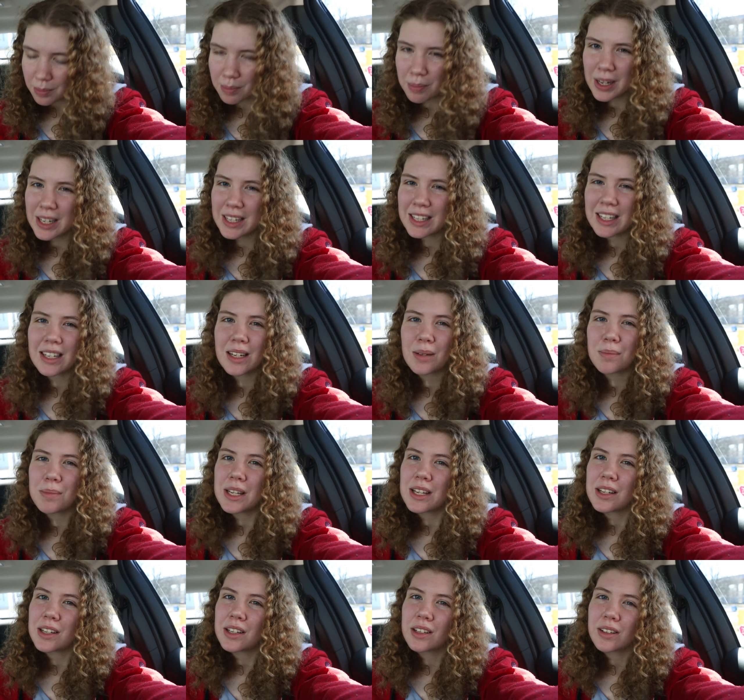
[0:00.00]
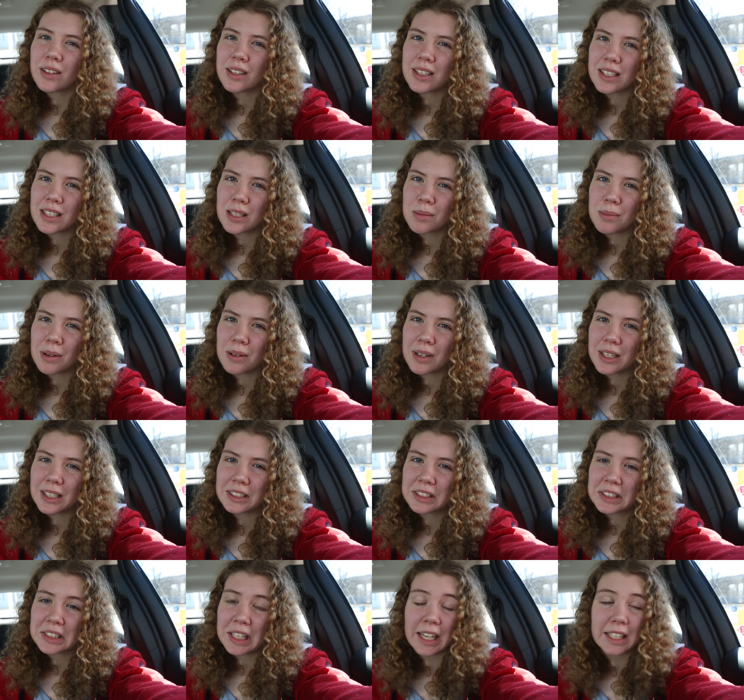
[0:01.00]
Many end up being curious about
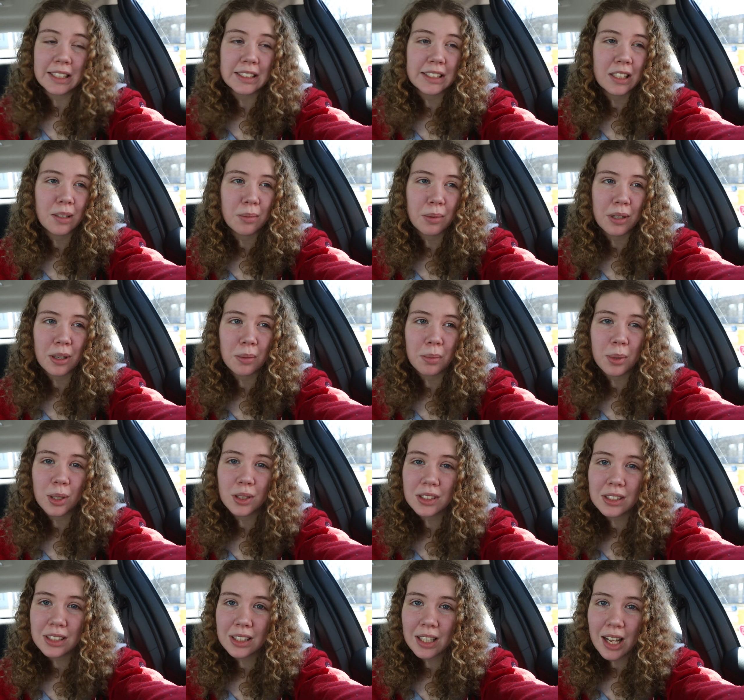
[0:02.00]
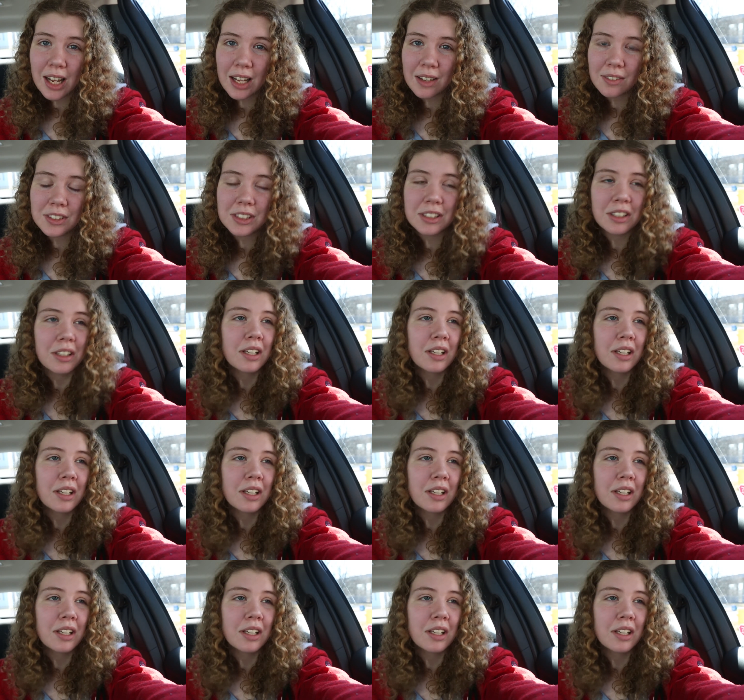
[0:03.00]
us, asking about our personal lives.